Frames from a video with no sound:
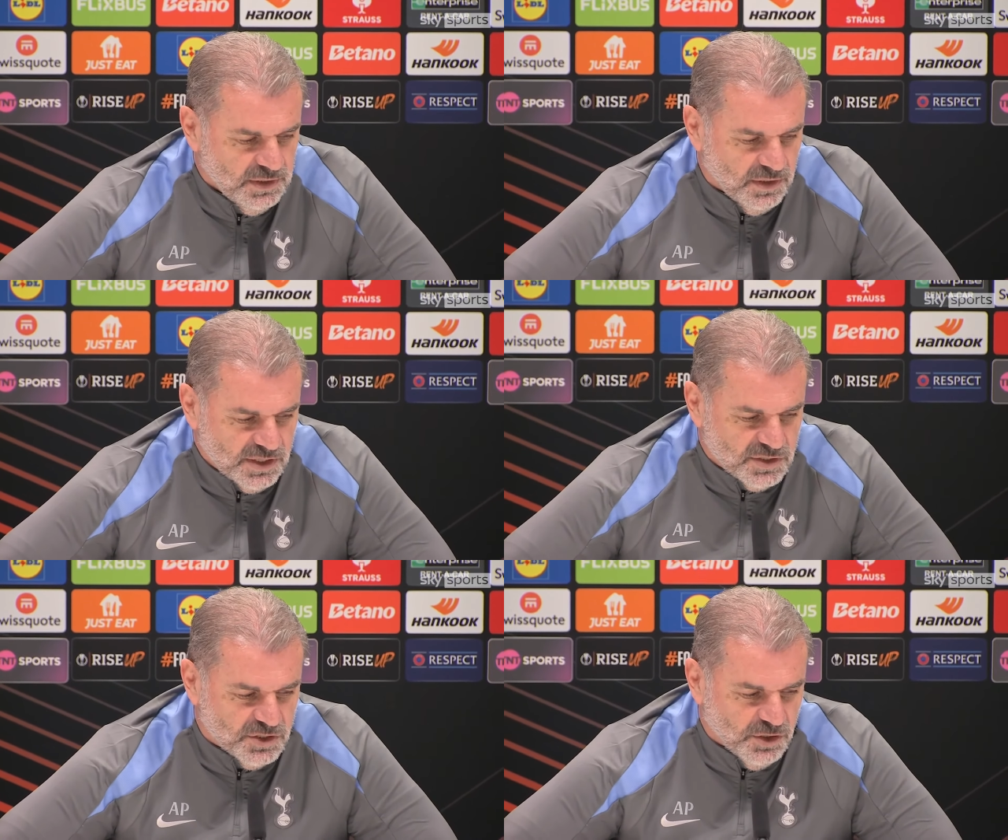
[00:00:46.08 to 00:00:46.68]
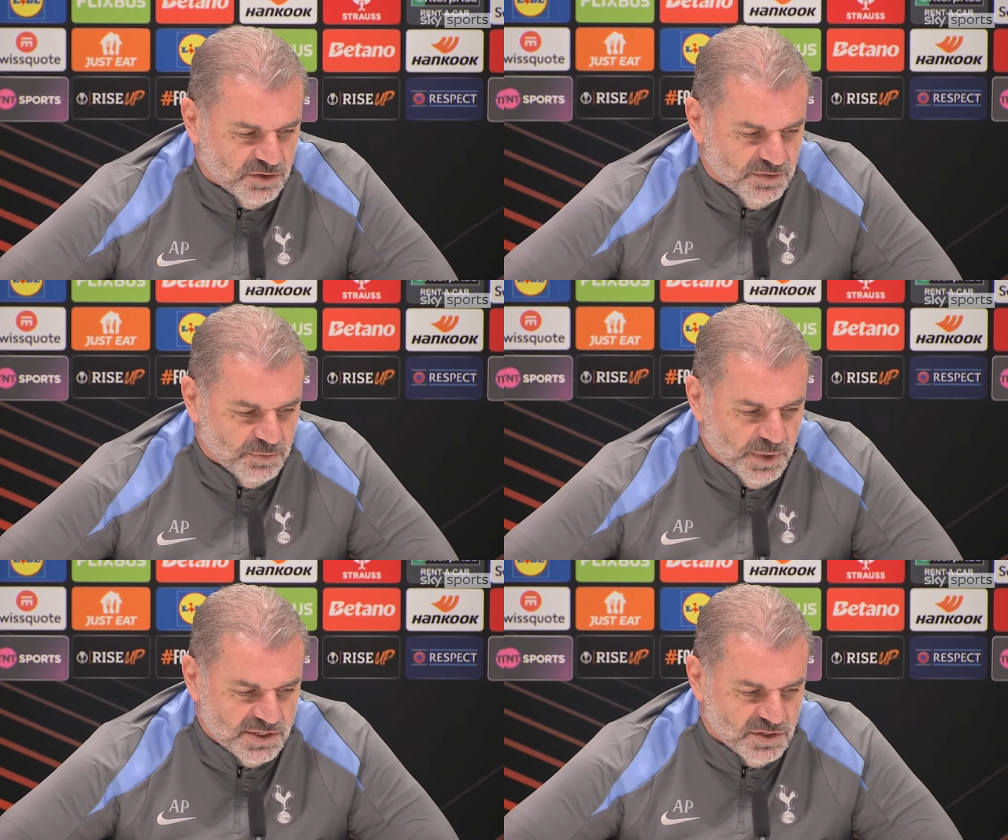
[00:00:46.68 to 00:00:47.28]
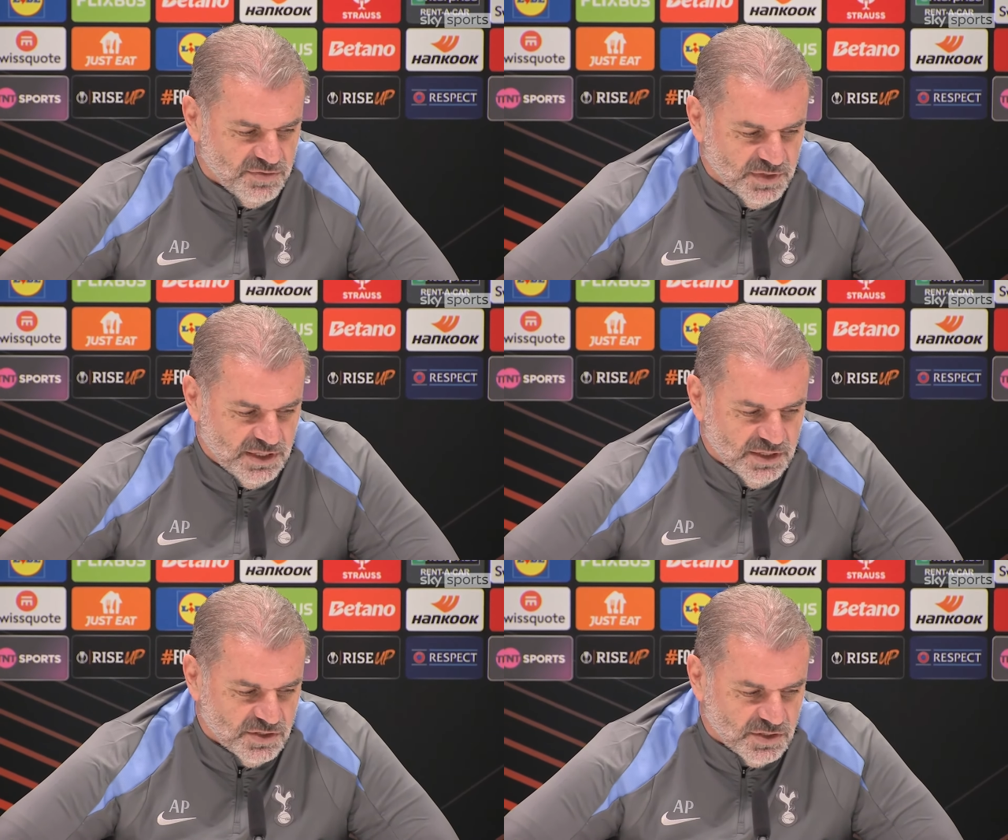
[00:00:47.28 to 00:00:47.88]
I guess the shock of it wears off, and
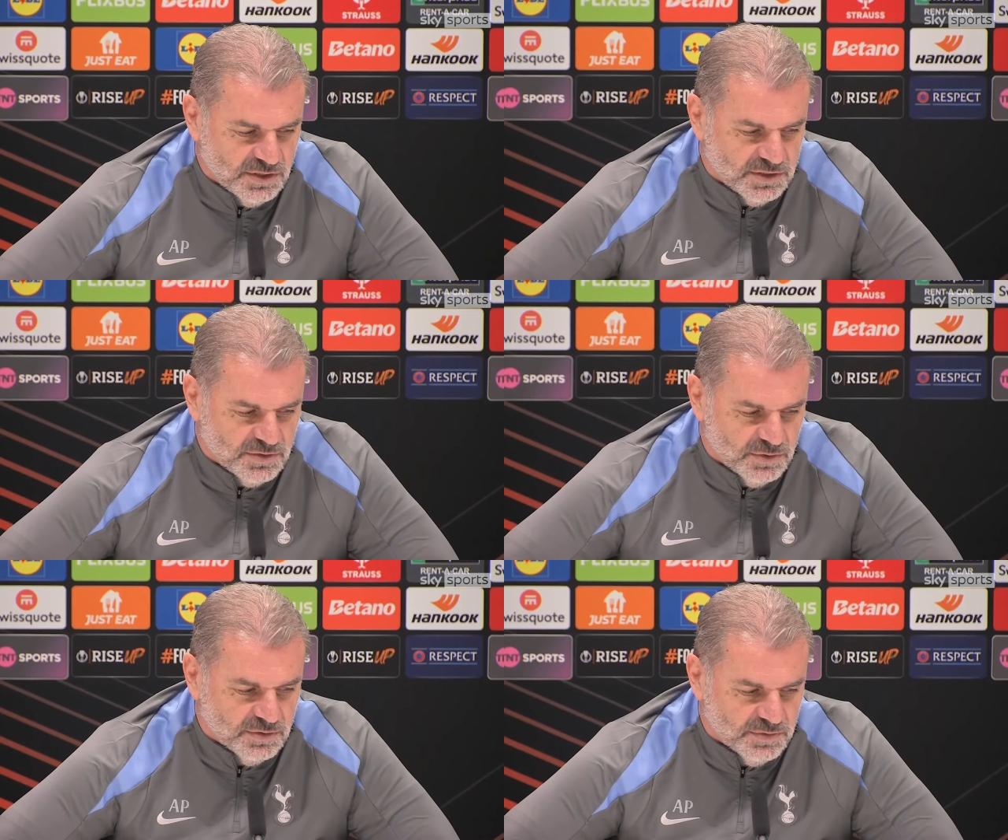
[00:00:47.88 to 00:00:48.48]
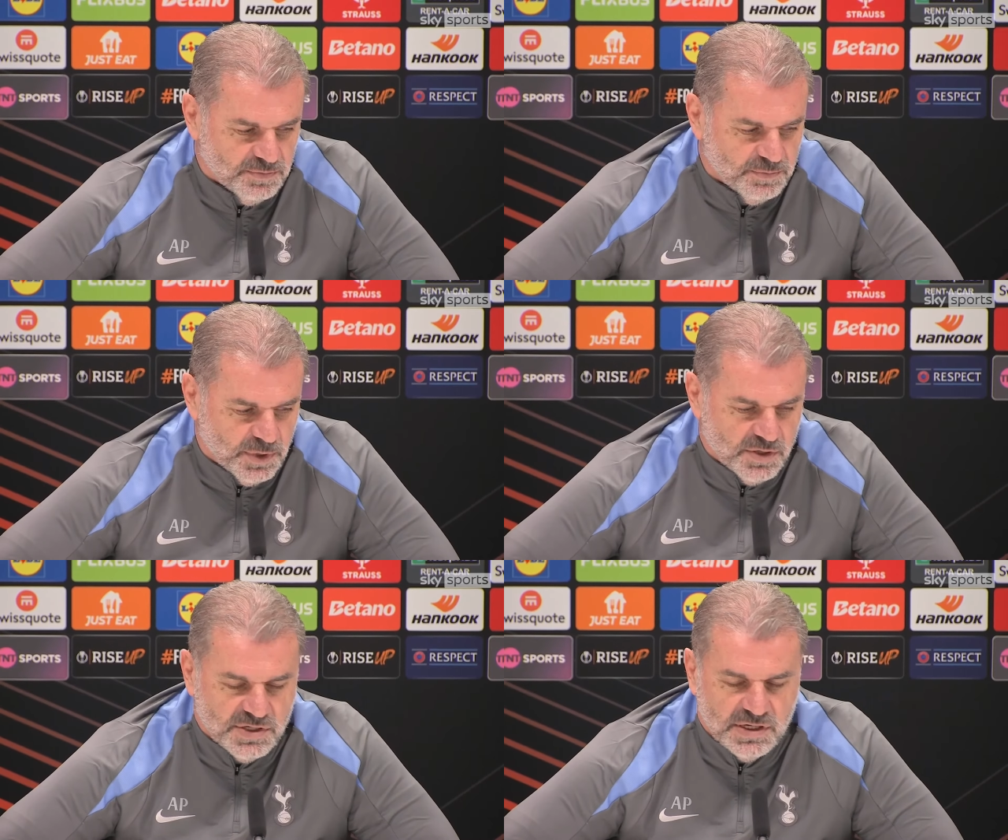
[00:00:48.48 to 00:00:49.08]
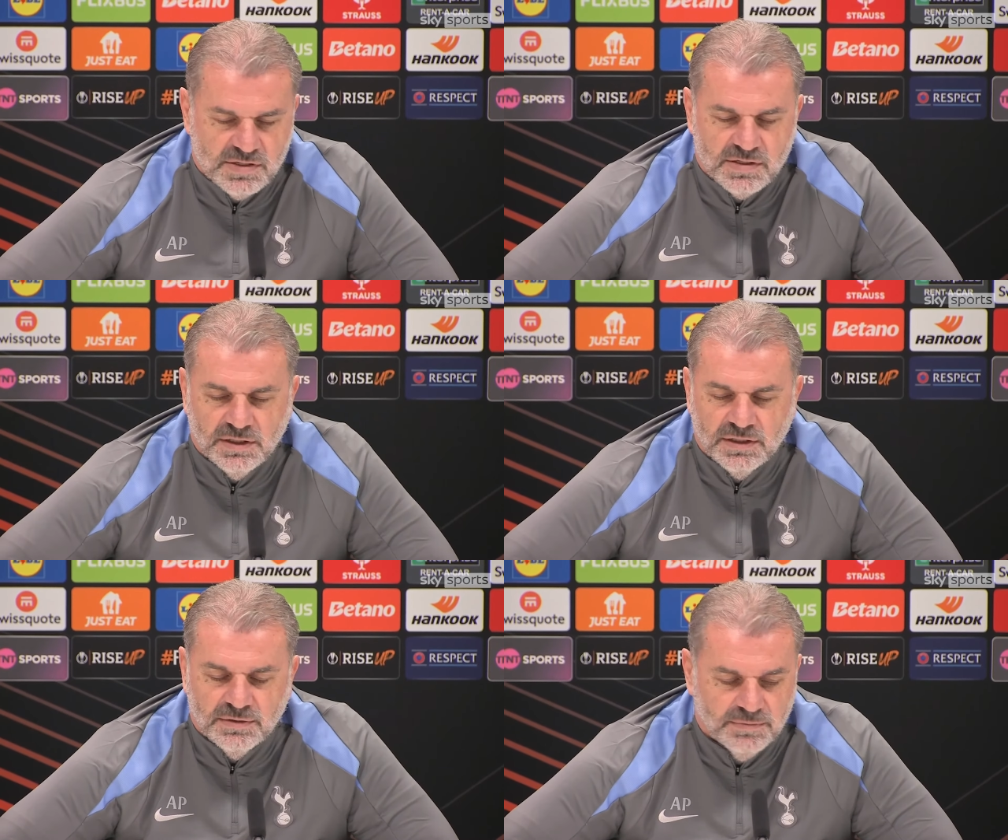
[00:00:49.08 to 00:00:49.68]
then you just got to sort of process.
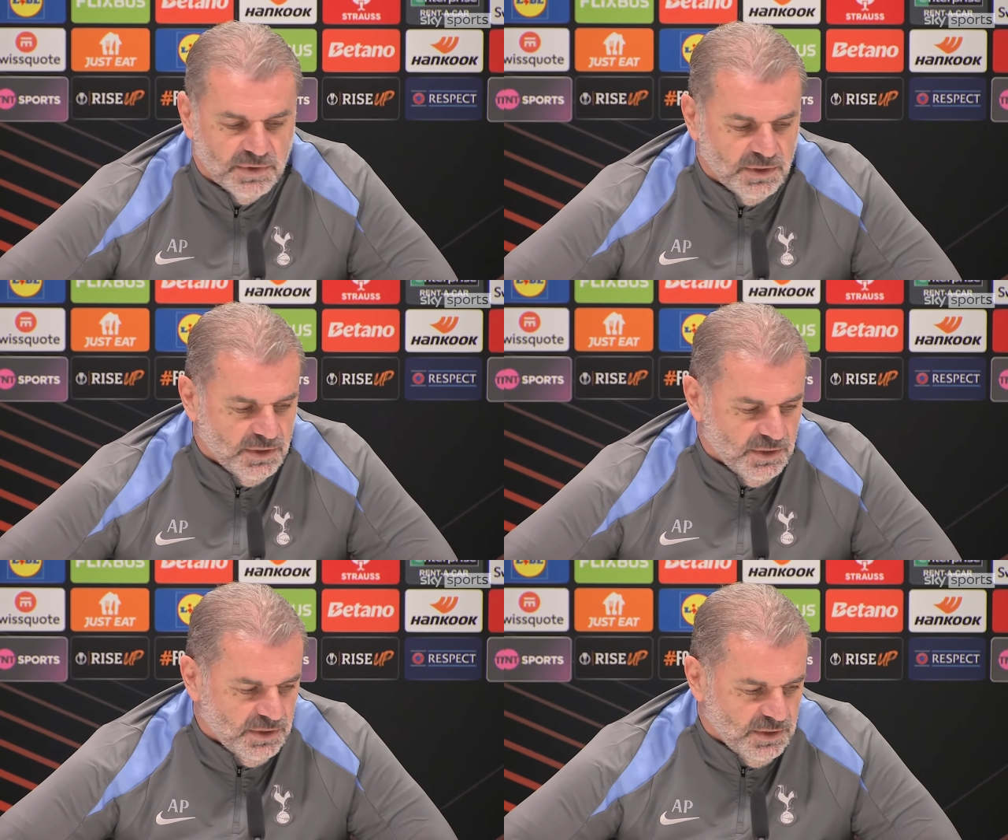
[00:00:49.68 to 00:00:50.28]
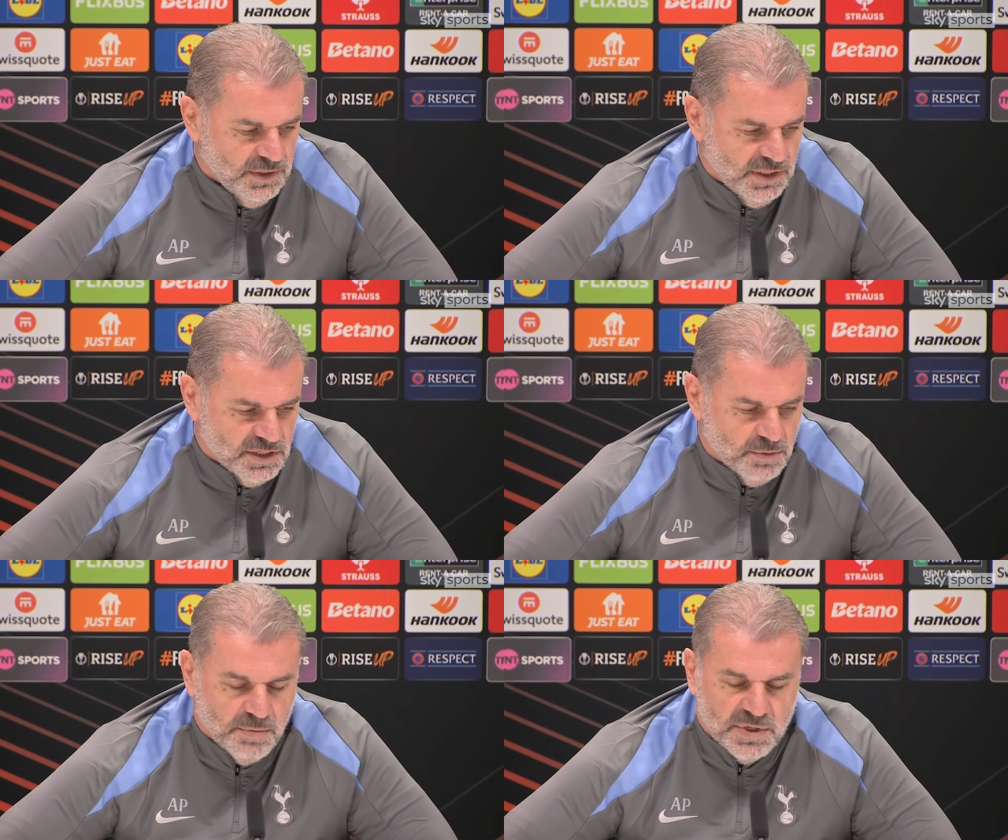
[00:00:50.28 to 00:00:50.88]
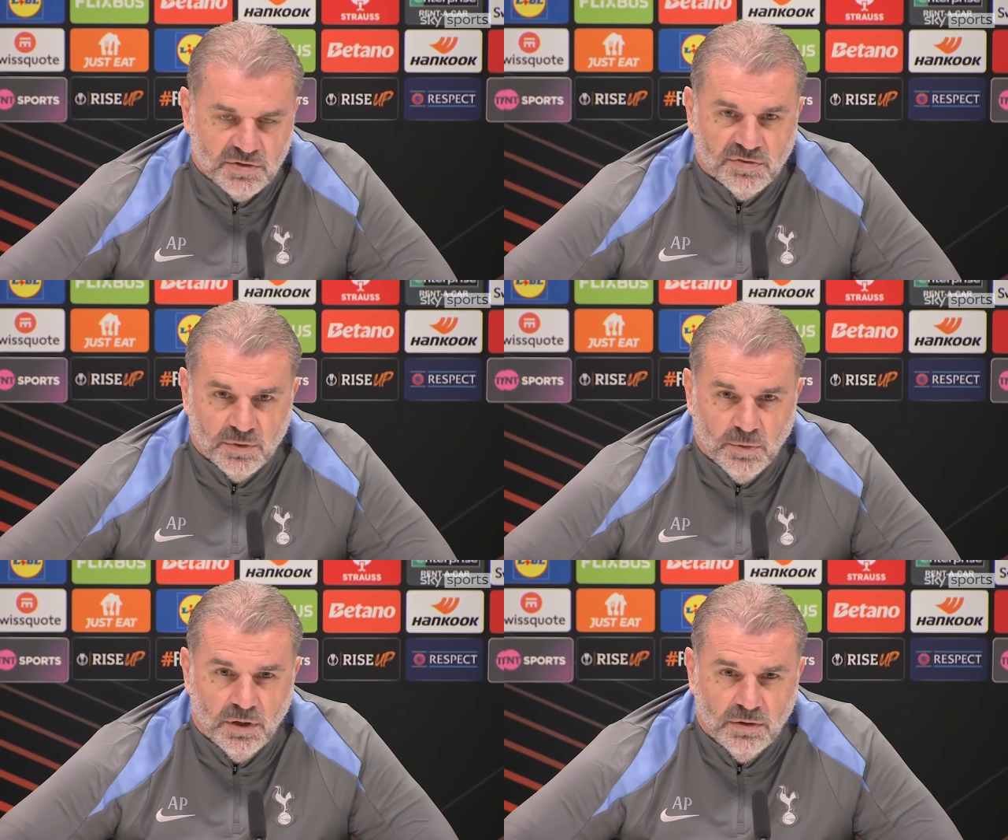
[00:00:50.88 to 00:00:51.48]
Um, he's going to be missing for
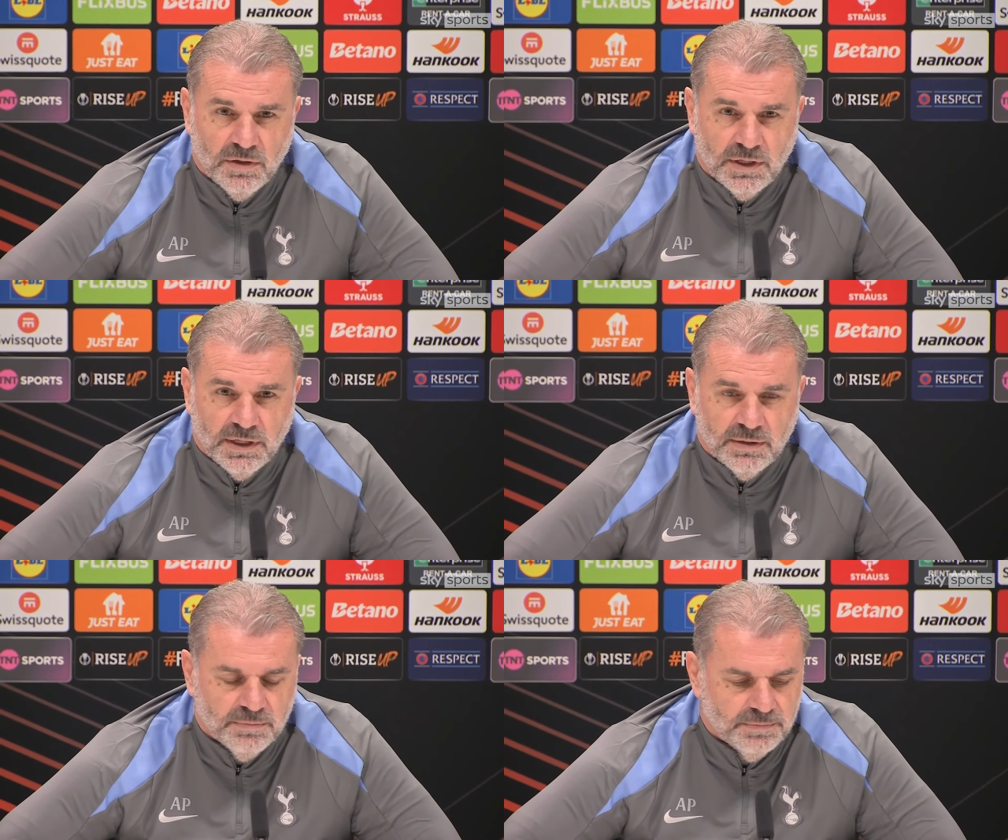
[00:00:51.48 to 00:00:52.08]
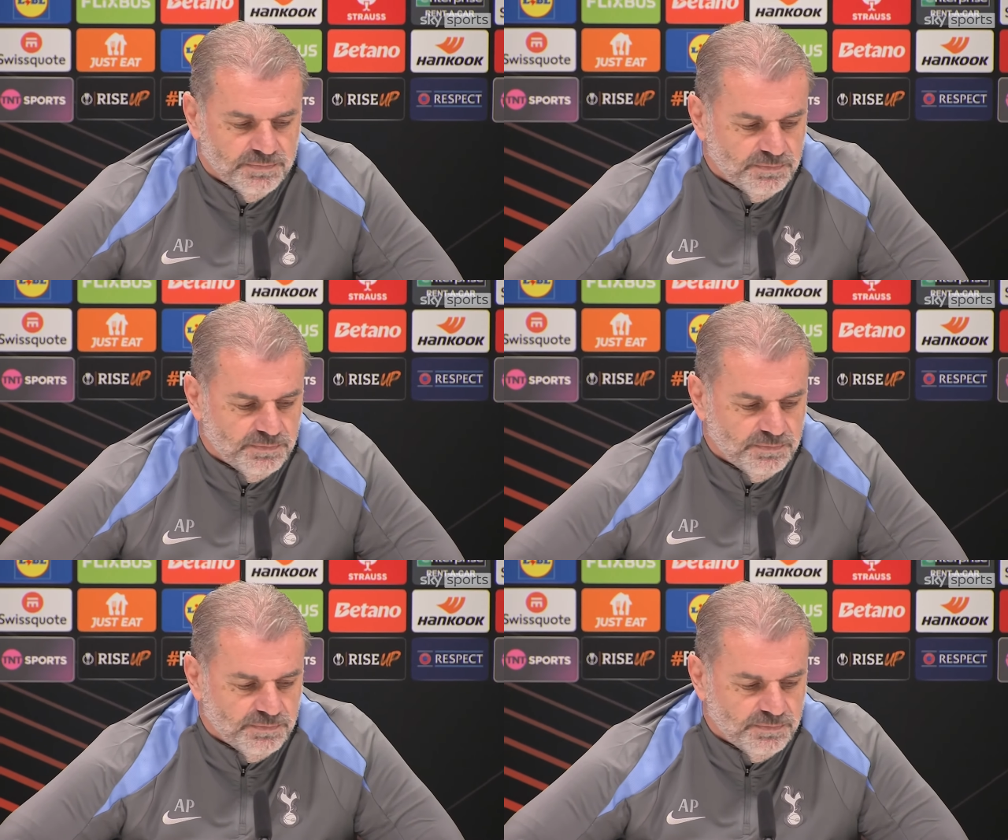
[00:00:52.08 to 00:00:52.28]
a while. Um,